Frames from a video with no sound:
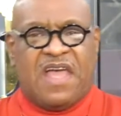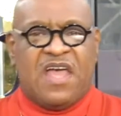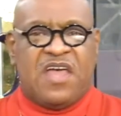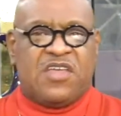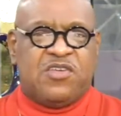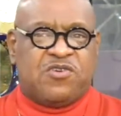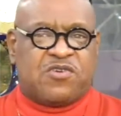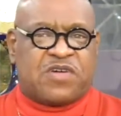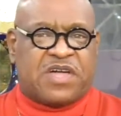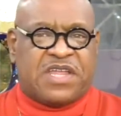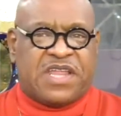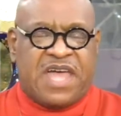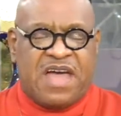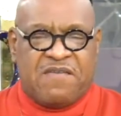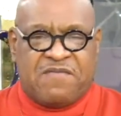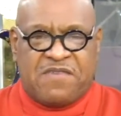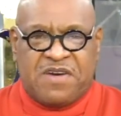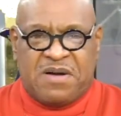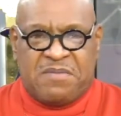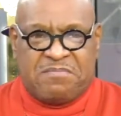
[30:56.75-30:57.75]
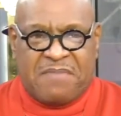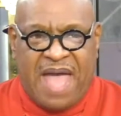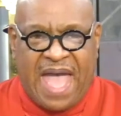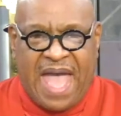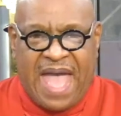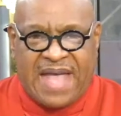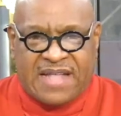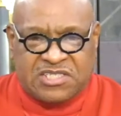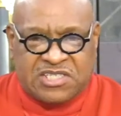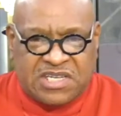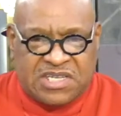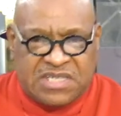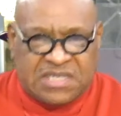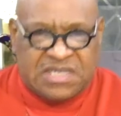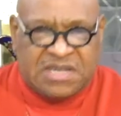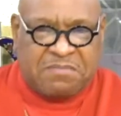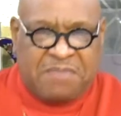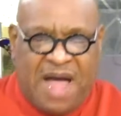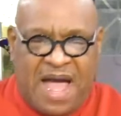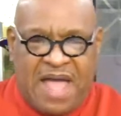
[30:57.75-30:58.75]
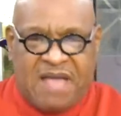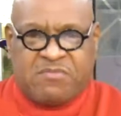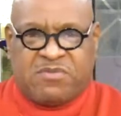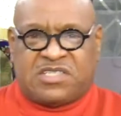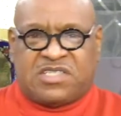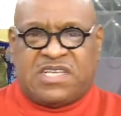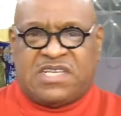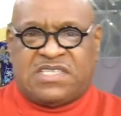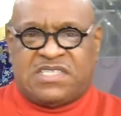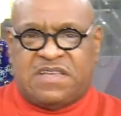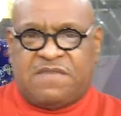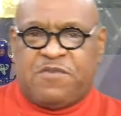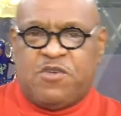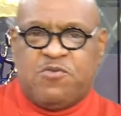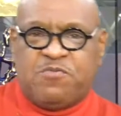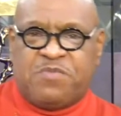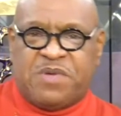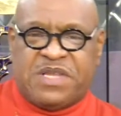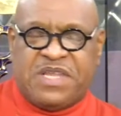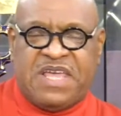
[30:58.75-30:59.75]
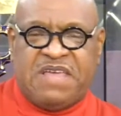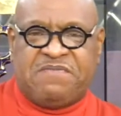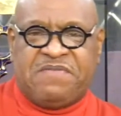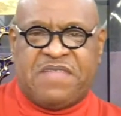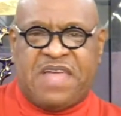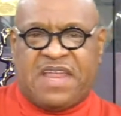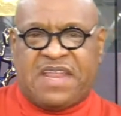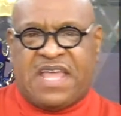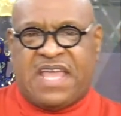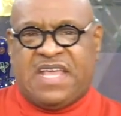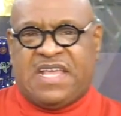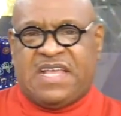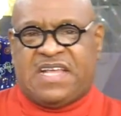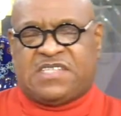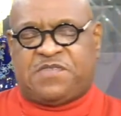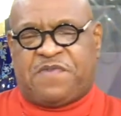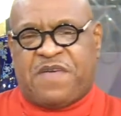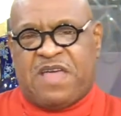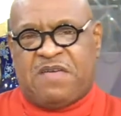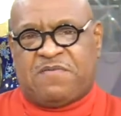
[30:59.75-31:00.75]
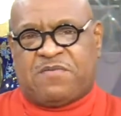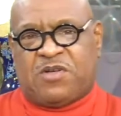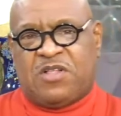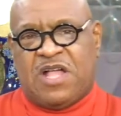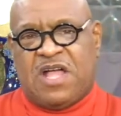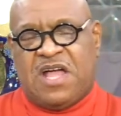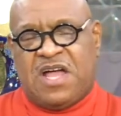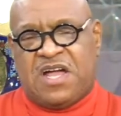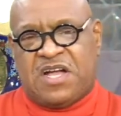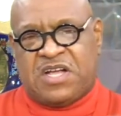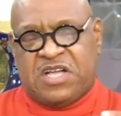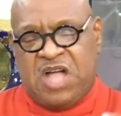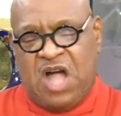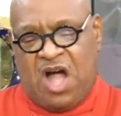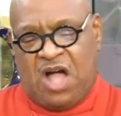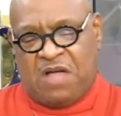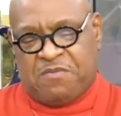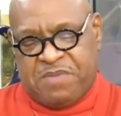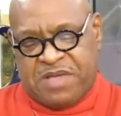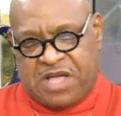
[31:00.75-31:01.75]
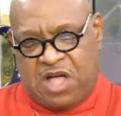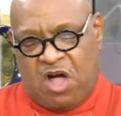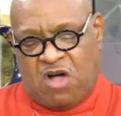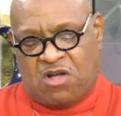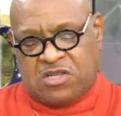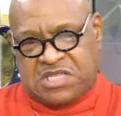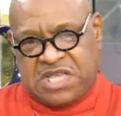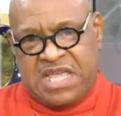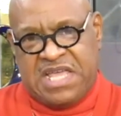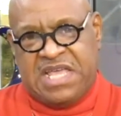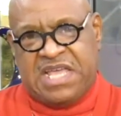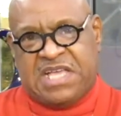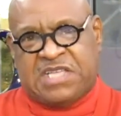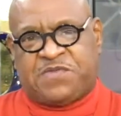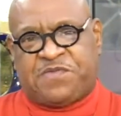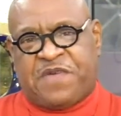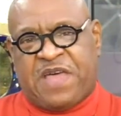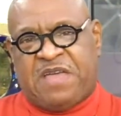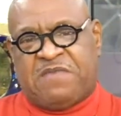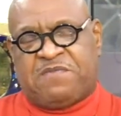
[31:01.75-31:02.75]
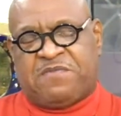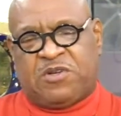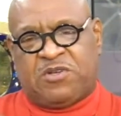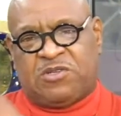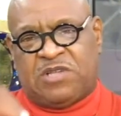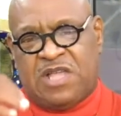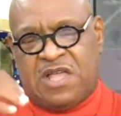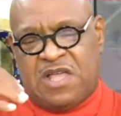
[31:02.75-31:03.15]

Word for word: you could ever imagine. The Bible says if you believe that He is faithful, God, because He is faithful,